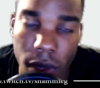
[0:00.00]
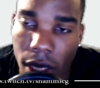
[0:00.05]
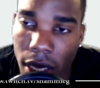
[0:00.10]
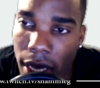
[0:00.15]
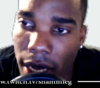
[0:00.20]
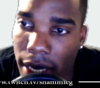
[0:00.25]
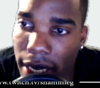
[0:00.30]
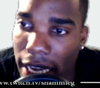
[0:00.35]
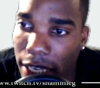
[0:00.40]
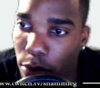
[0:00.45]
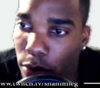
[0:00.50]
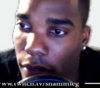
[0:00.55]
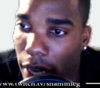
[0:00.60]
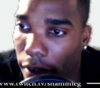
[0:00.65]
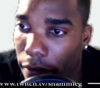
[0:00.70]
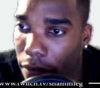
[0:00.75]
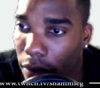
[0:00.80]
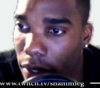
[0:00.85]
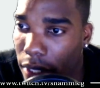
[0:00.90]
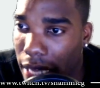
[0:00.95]
Next, we
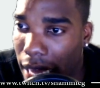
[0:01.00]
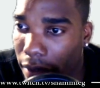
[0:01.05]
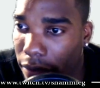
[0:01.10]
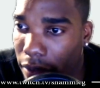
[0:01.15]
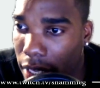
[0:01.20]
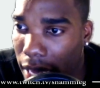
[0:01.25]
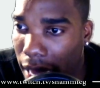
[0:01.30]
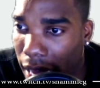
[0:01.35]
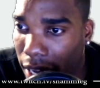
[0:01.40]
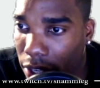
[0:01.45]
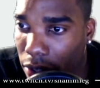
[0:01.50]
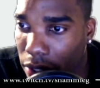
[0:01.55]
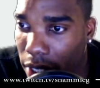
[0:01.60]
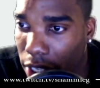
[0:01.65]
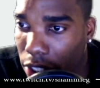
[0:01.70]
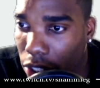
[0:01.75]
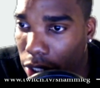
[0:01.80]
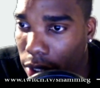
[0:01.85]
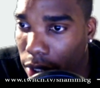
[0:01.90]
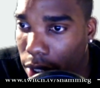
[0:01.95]
got Filthy
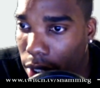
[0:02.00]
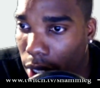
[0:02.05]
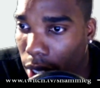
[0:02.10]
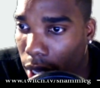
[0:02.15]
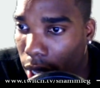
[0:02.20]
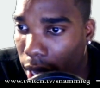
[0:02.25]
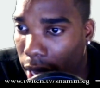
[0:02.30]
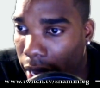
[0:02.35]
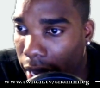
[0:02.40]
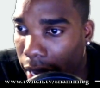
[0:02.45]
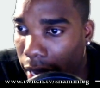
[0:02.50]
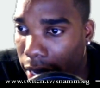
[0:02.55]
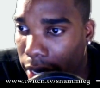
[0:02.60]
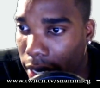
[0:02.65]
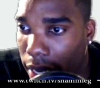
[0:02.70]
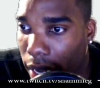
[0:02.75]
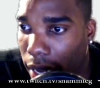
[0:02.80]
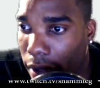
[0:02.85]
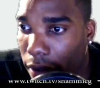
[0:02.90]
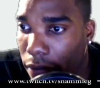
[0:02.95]
Accusations, and
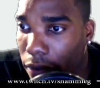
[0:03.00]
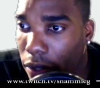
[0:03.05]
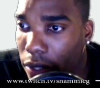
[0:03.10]
Filthy